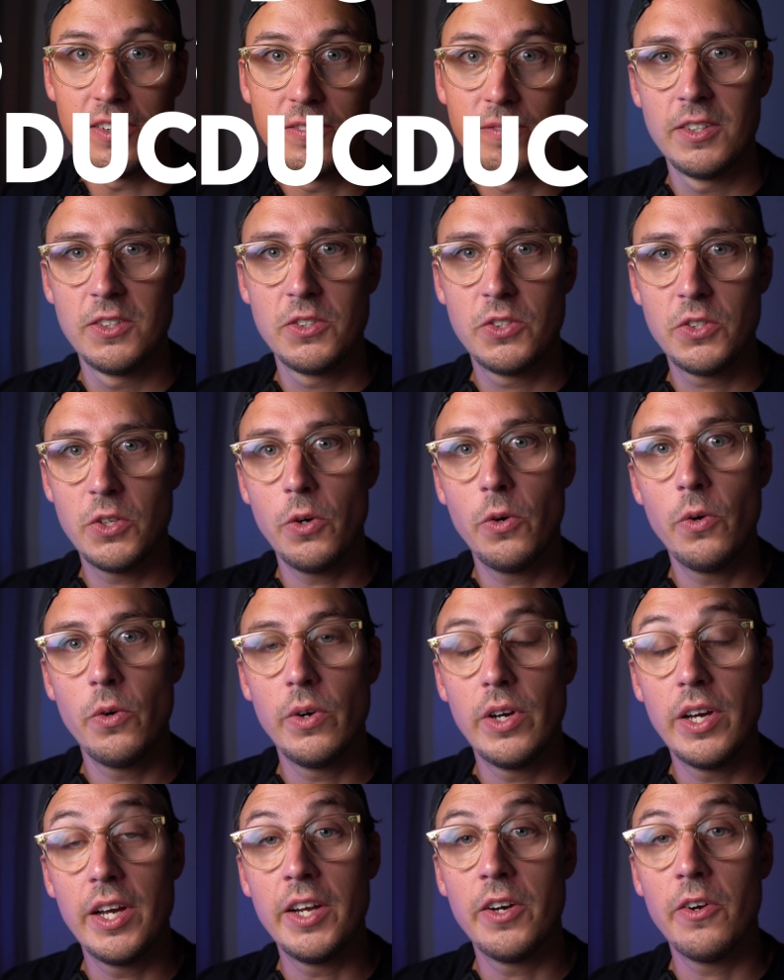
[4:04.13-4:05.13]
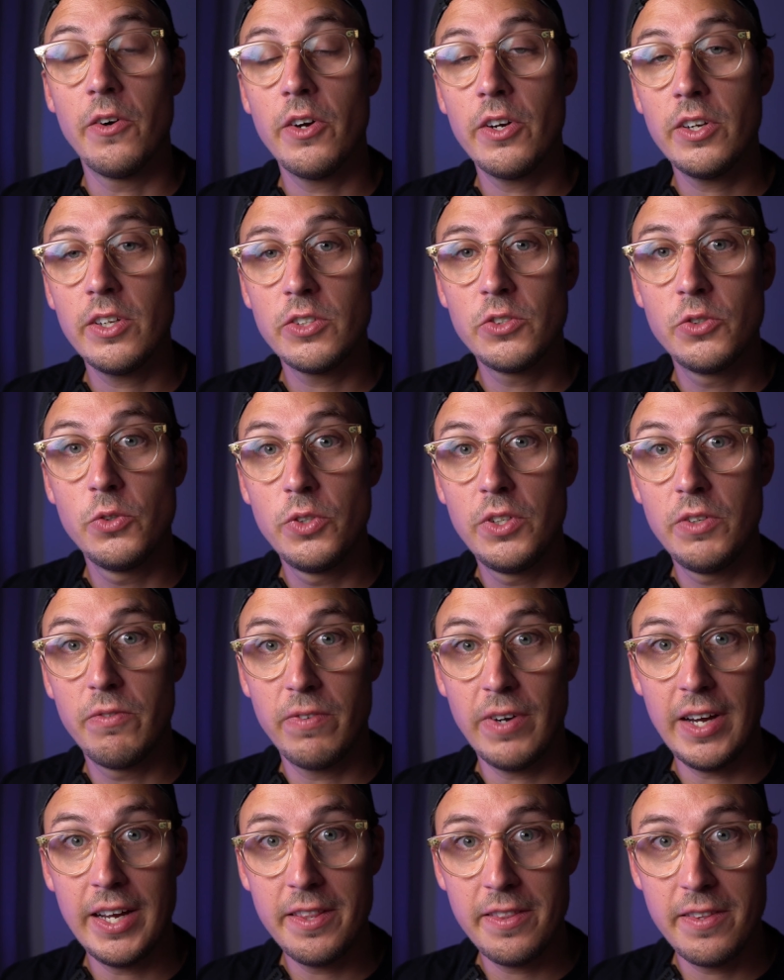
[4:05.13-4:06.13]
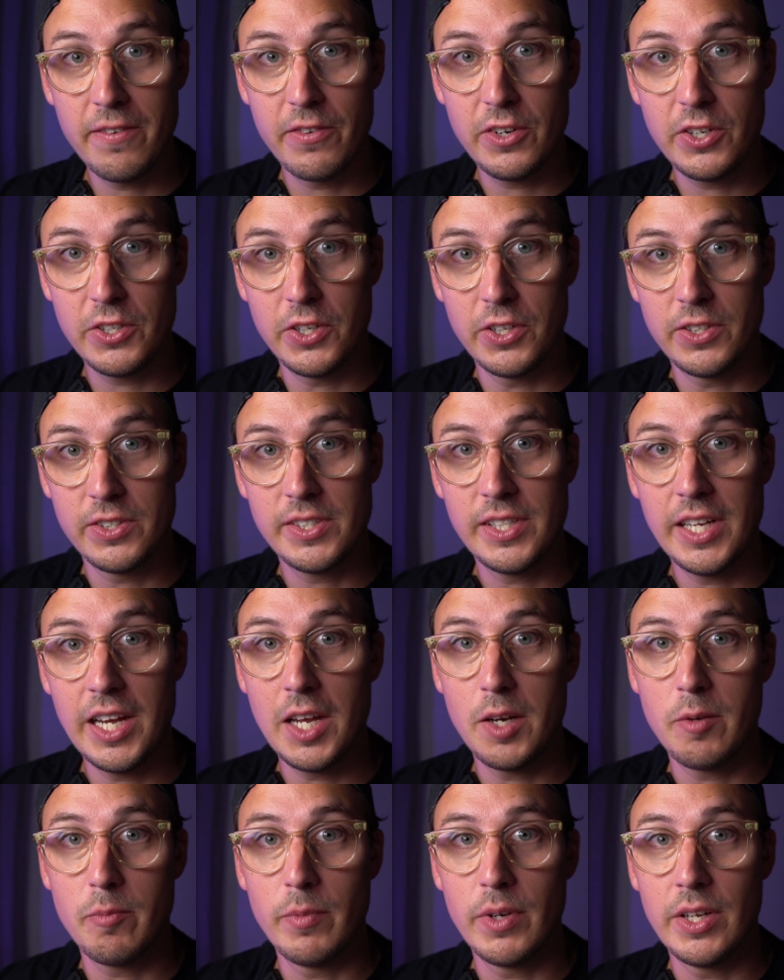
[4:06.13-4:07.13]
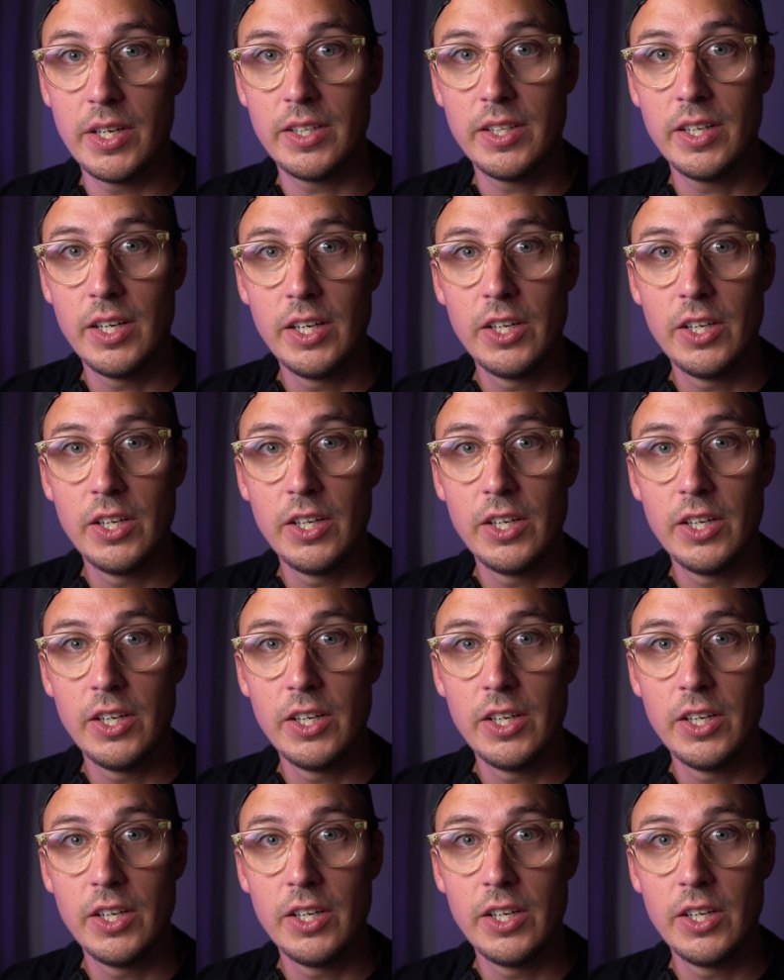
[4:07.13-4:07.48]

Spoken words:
So in order to define the vision statement,